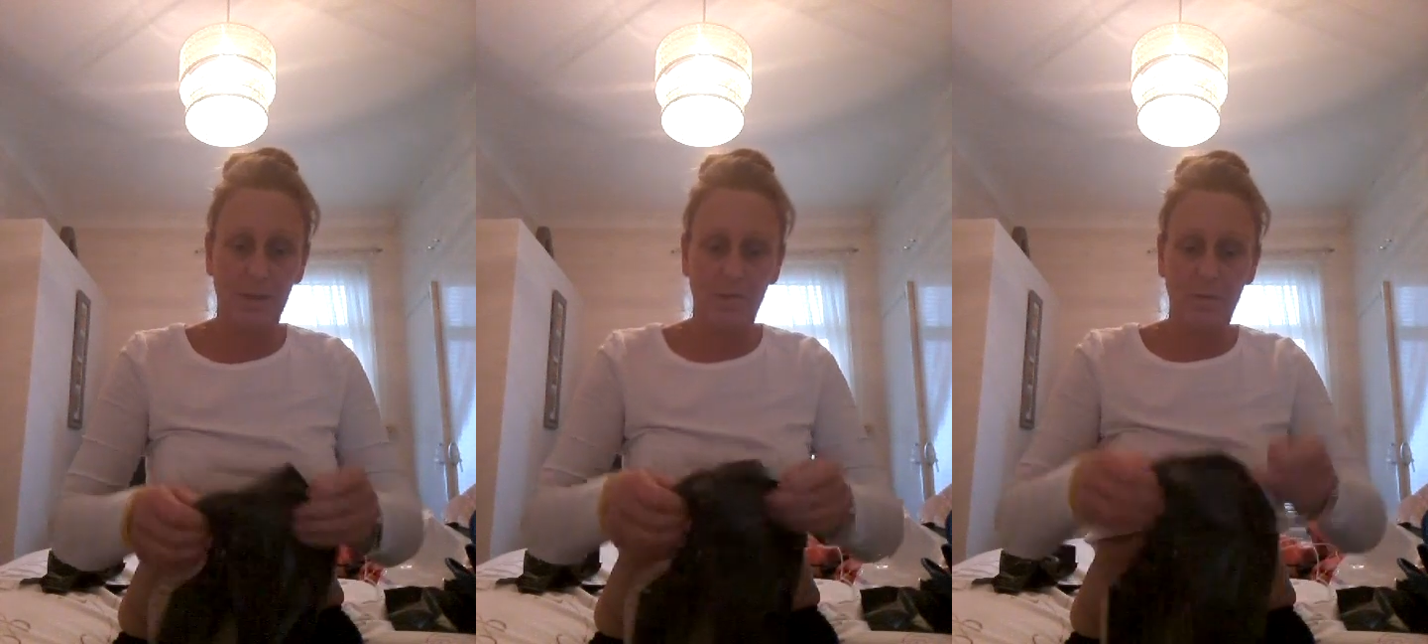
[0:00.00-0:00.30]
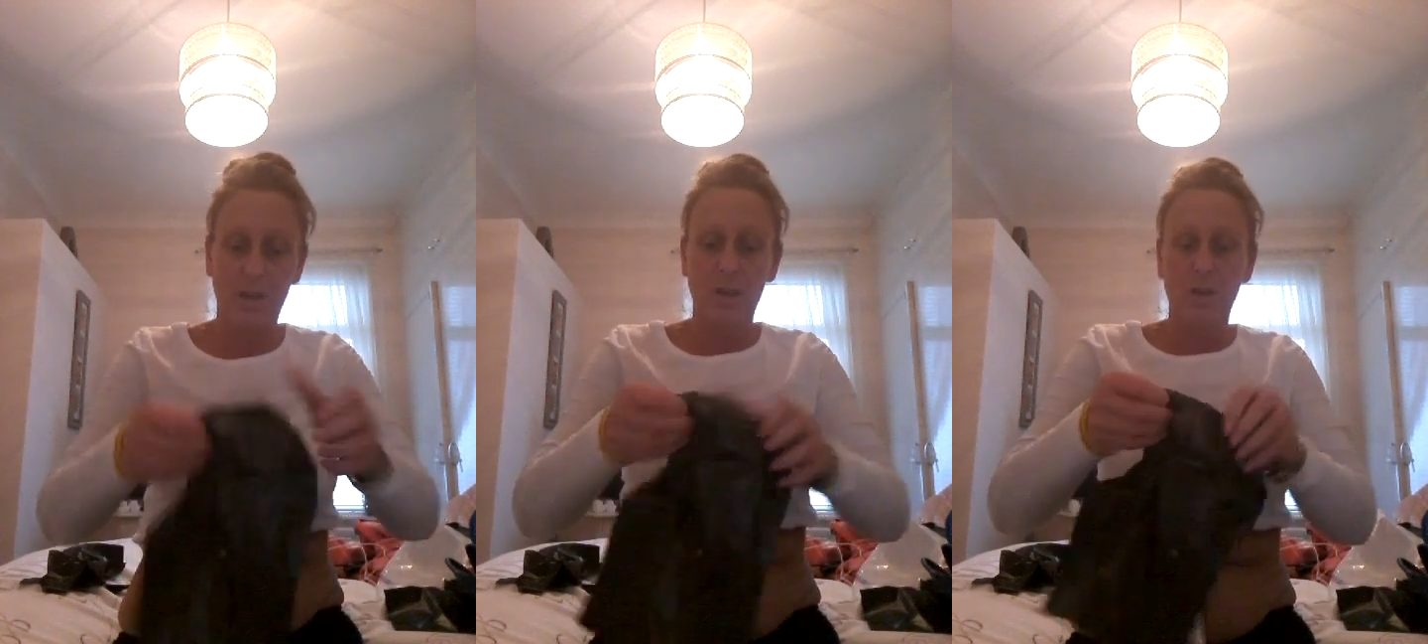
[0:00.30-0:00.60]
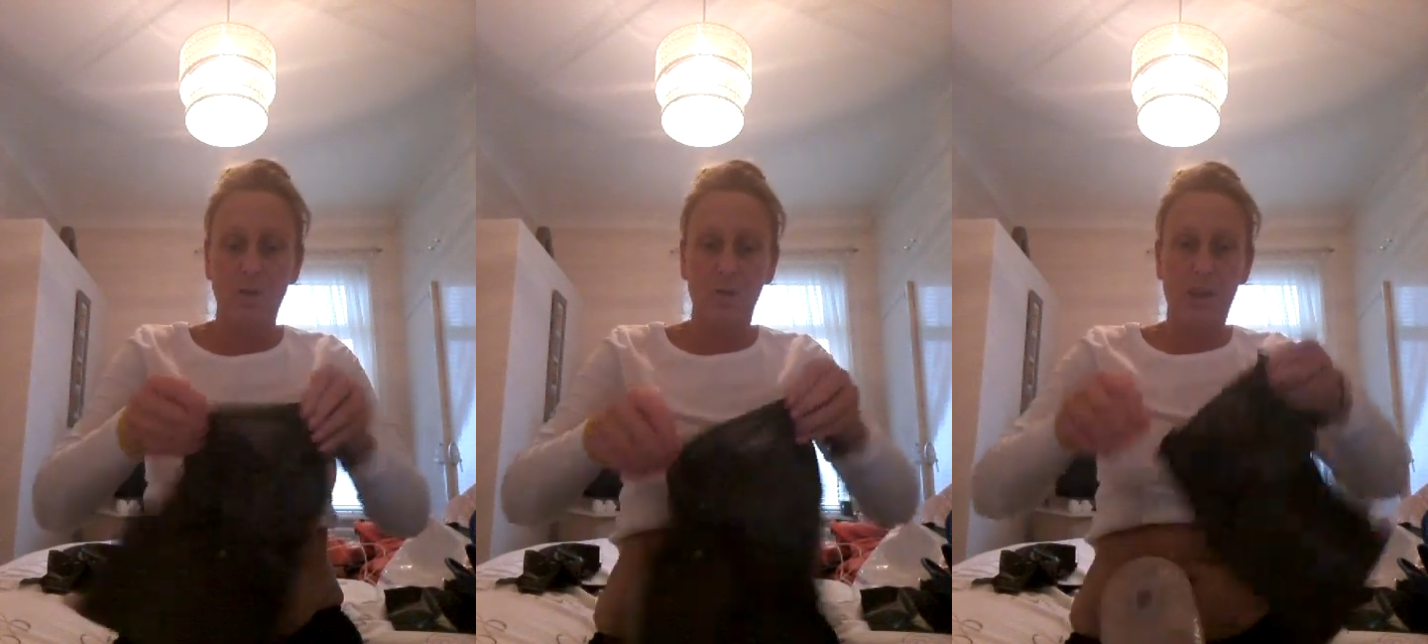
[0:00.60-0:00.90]

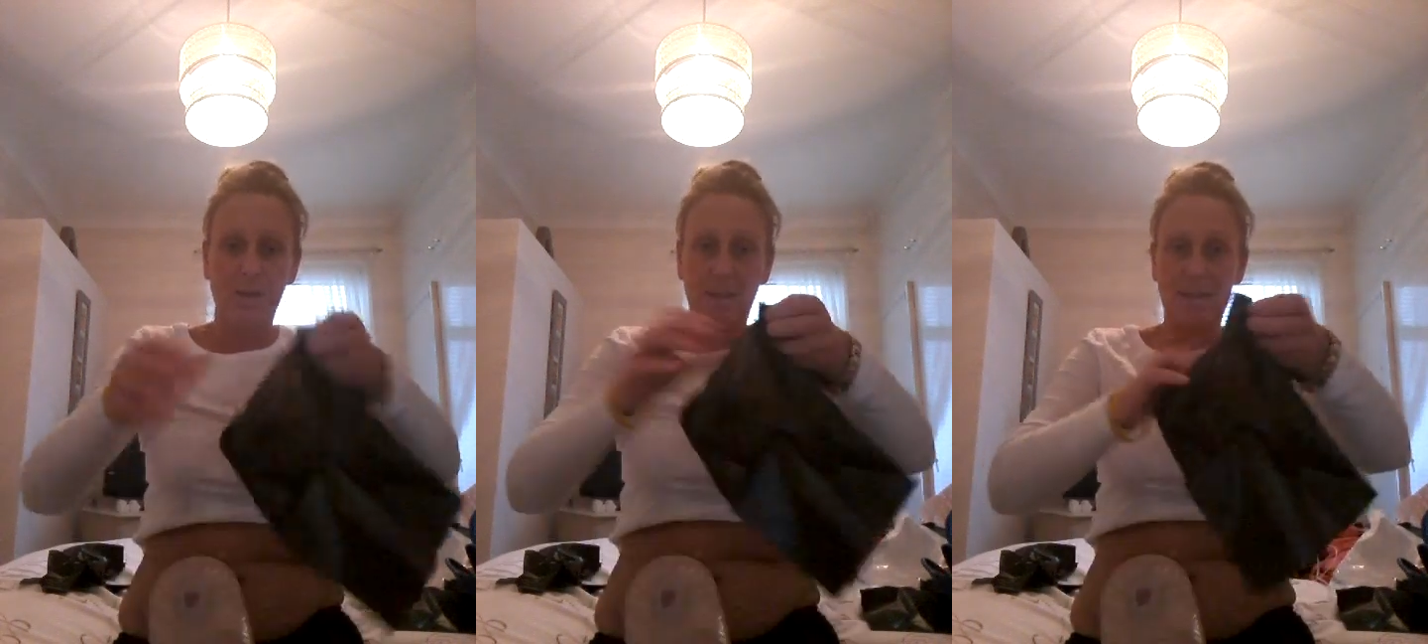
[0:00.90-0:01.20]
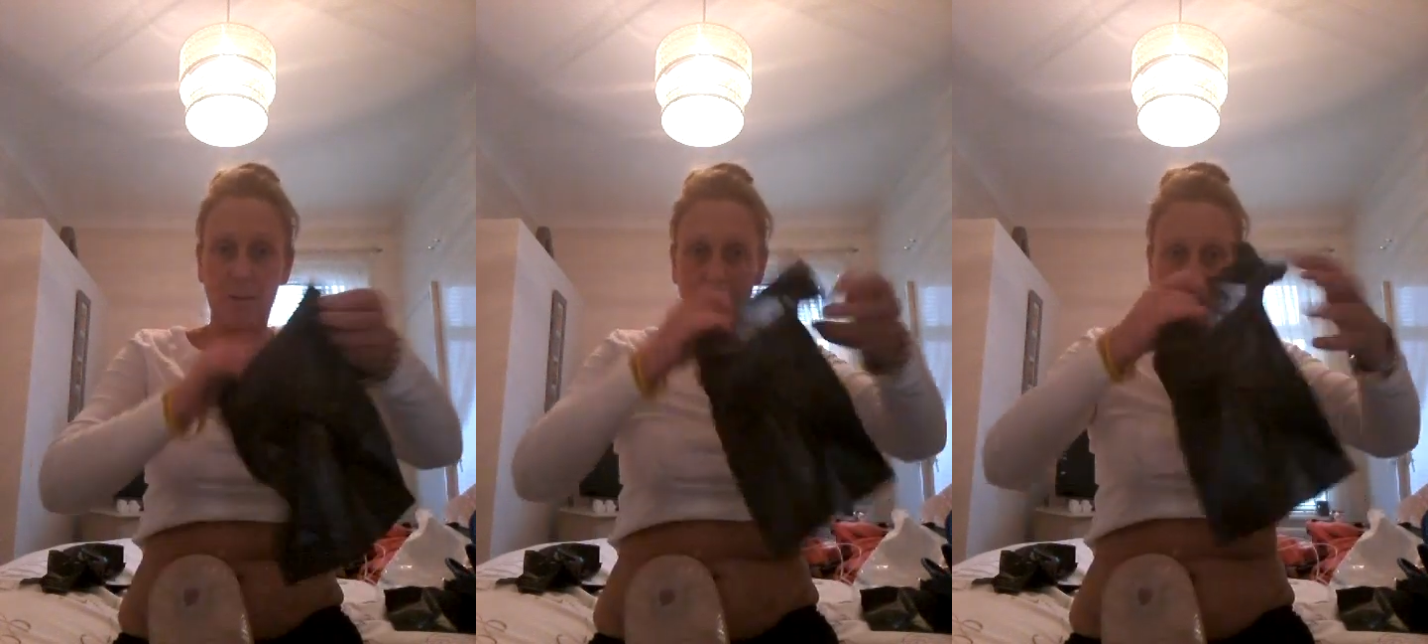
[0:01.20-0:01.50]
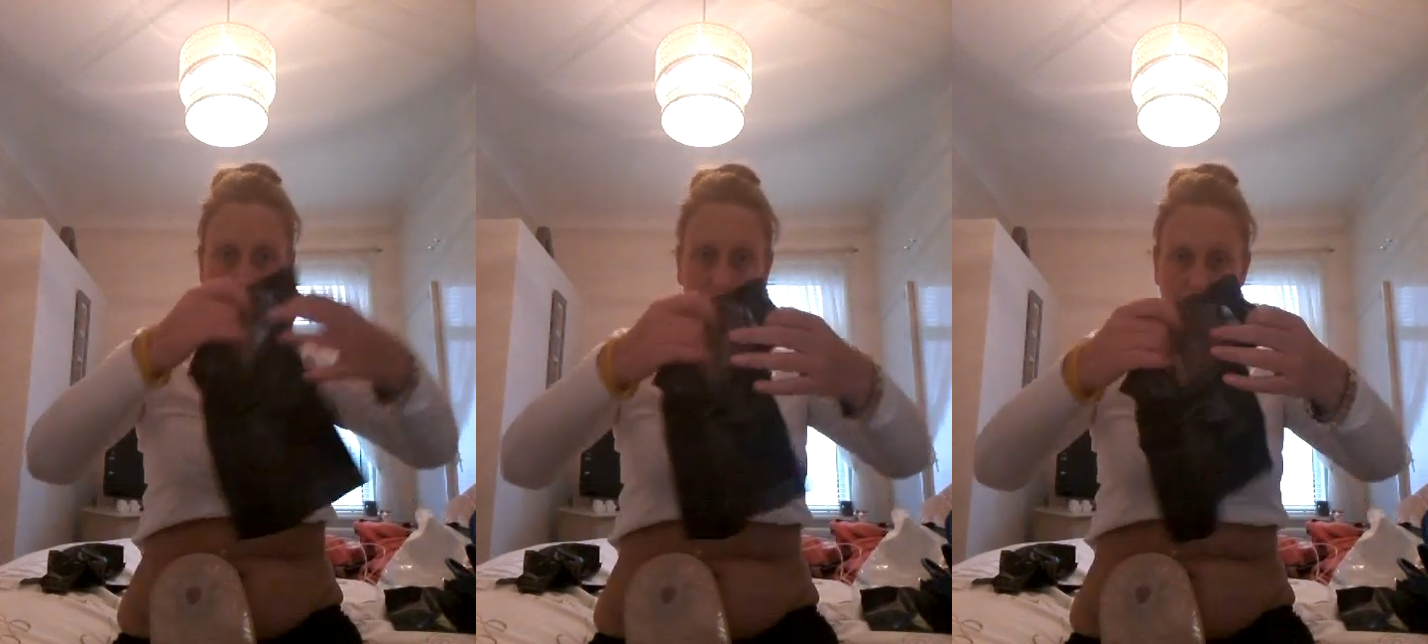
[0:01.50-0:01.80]
So you have a little
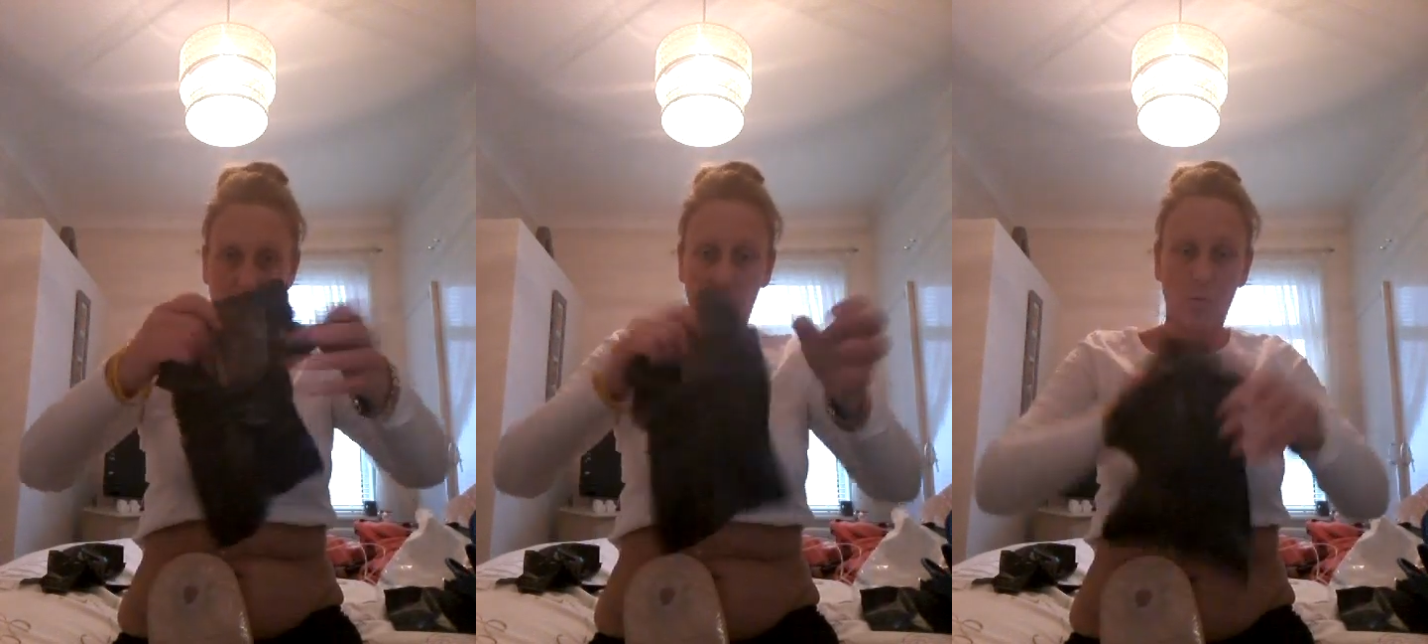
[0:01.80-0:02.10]
black bag,